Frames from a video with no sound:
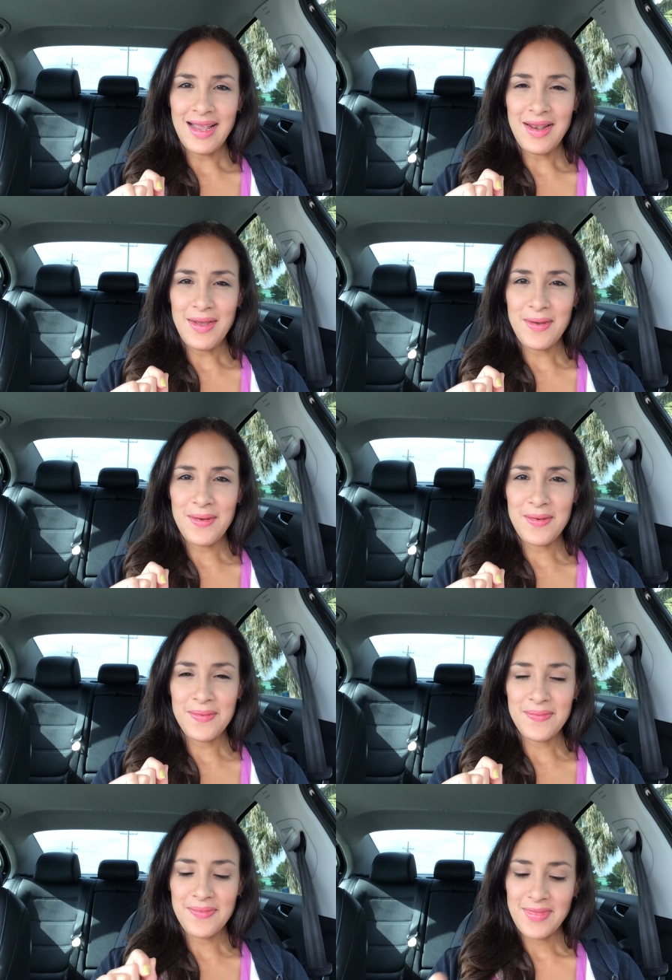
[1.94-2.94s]

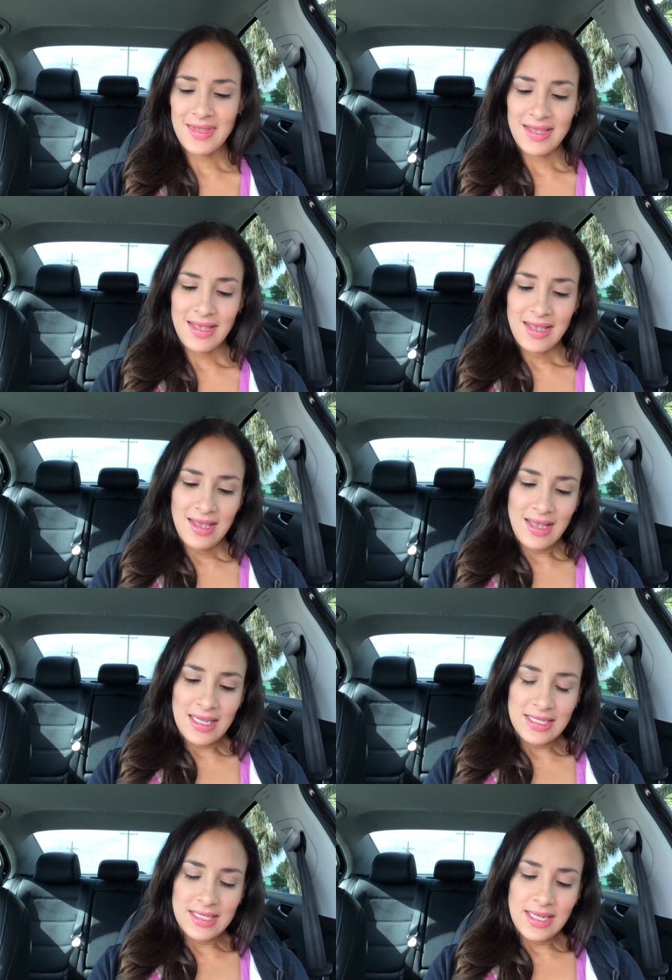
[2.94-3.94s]
Hello.
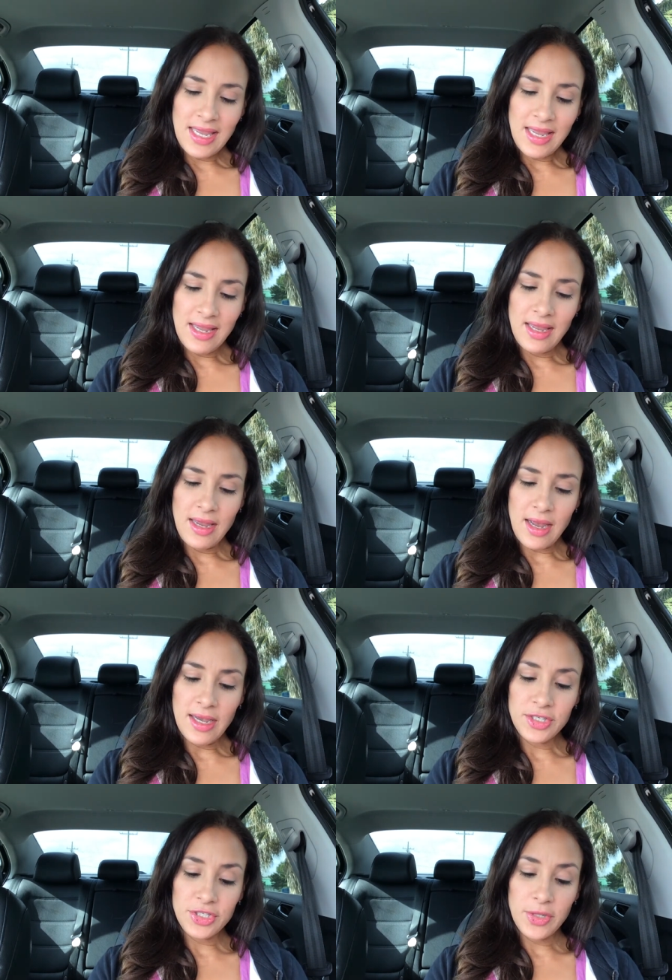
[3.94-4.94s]
Today,
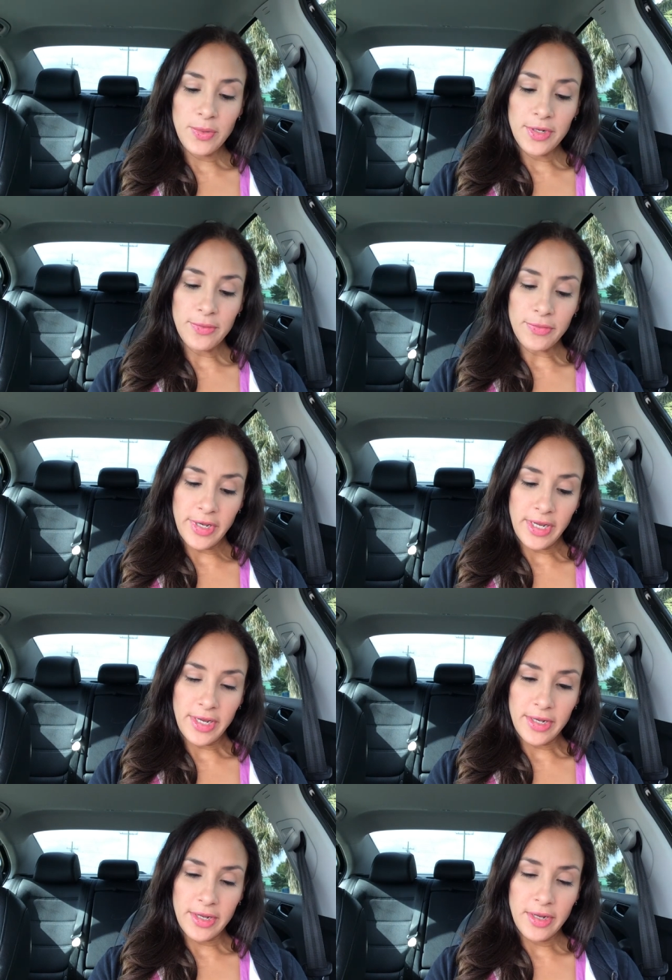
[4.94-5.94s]
I actually want to
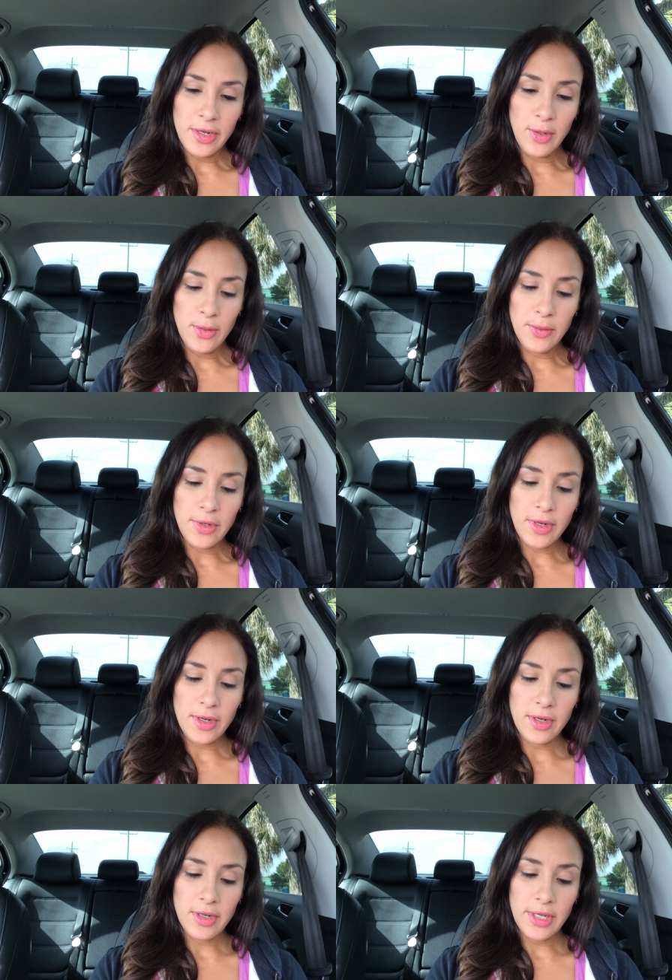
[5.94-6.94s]
read Luke
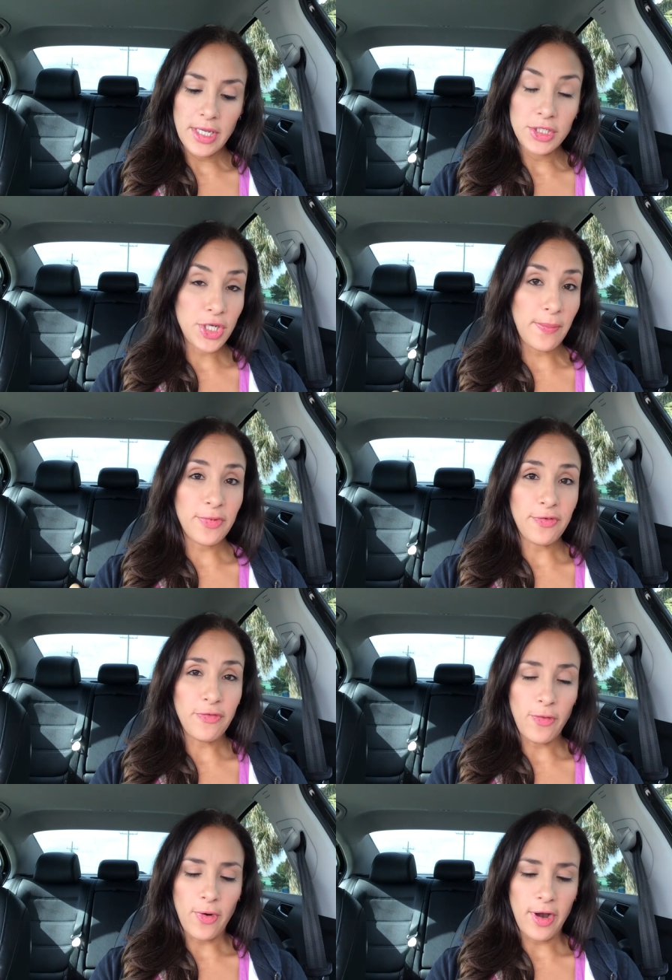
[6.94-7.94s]
in chapter
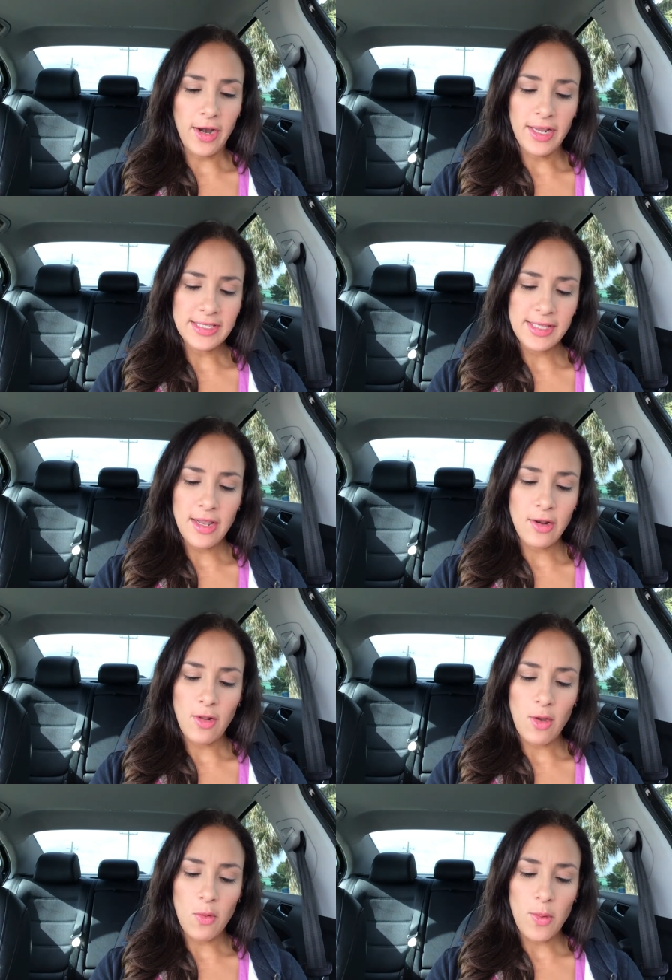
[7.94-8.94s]
4. It's not a
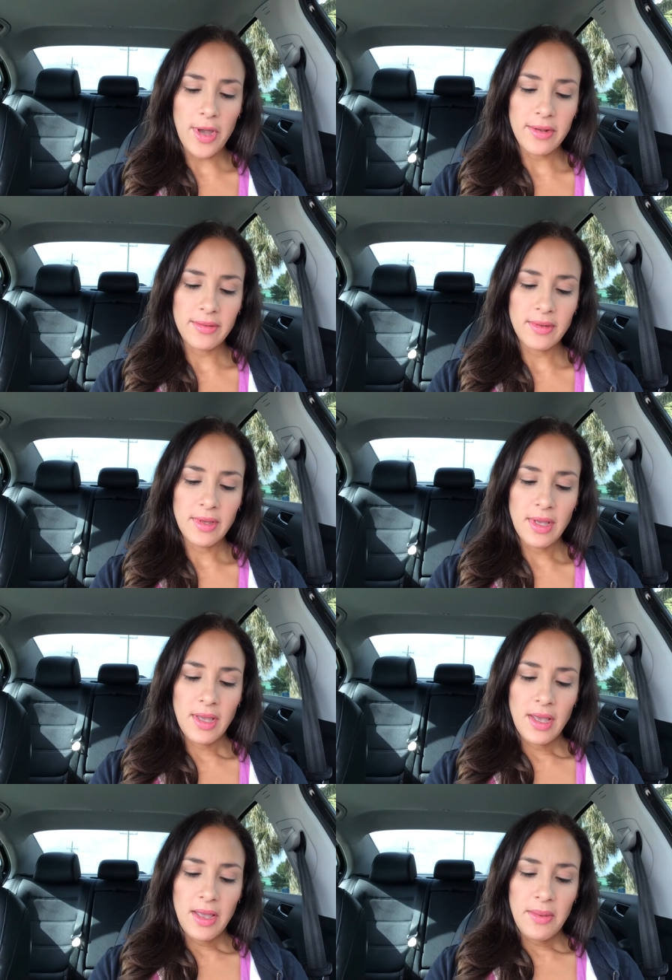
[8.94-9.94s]
long one,
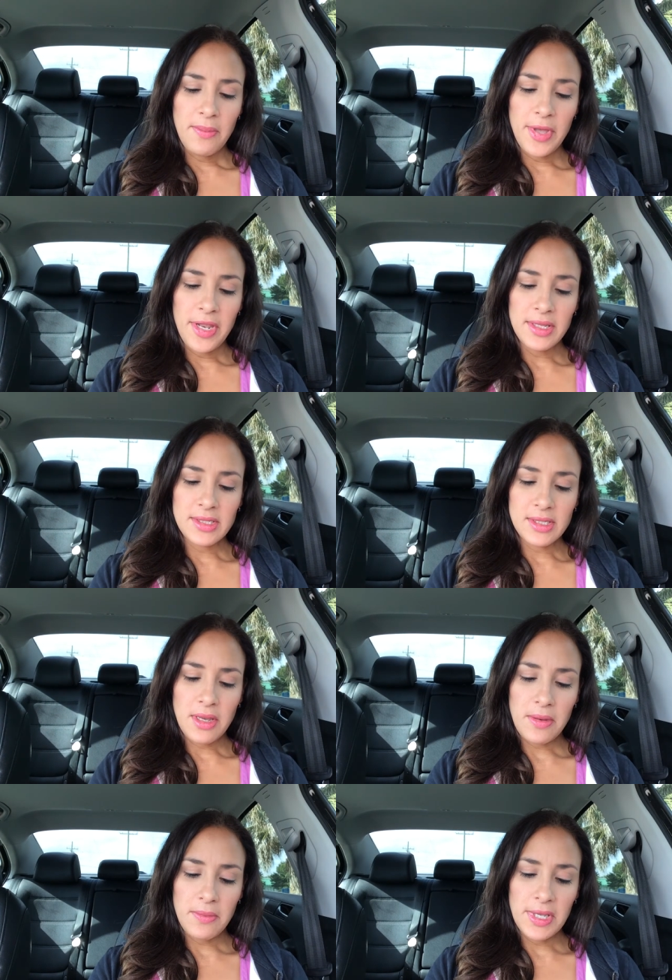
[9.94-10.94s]
but it's
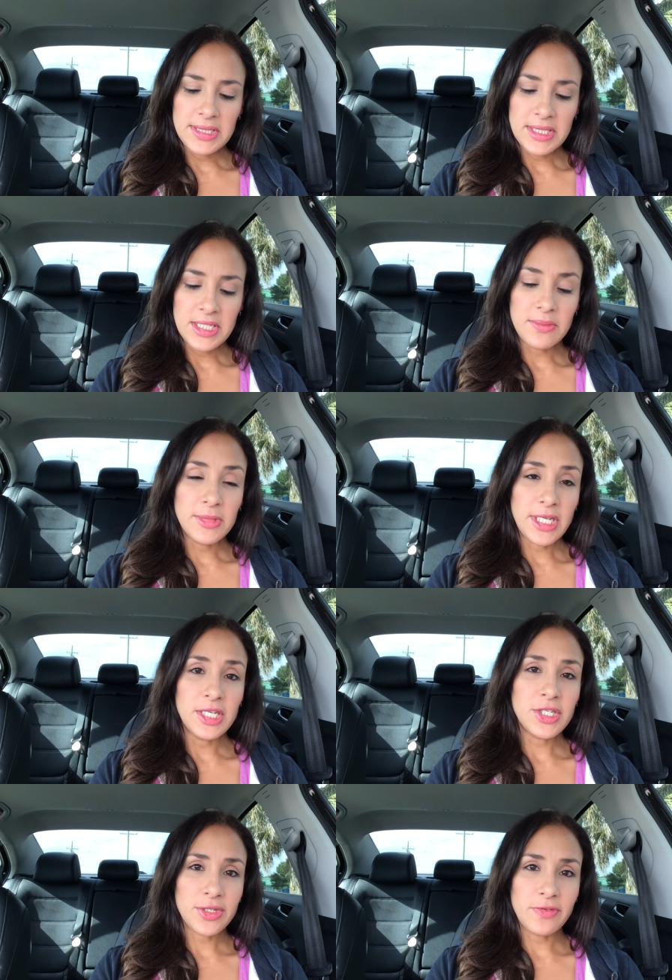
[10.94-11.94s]
um it's the
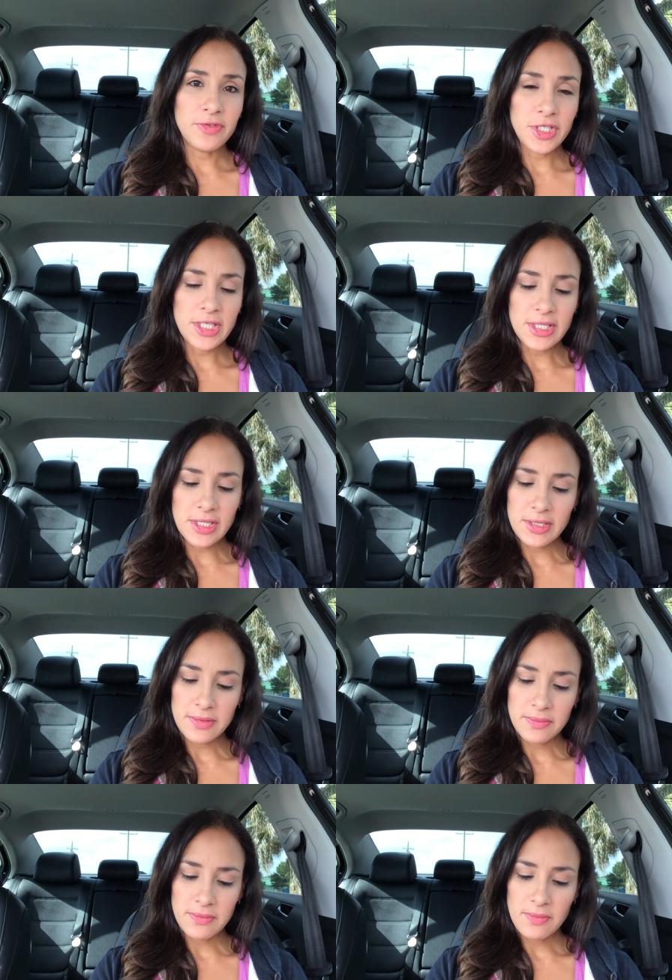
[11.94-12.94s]
temptation of Jesus.